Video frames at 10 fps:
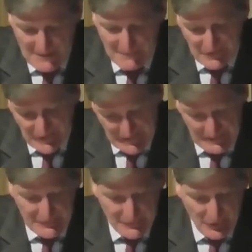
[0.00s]

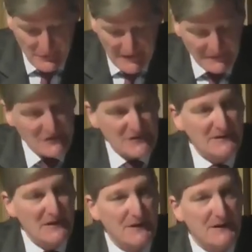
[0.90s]
particularly following the
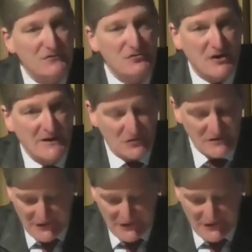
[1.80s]
significant changes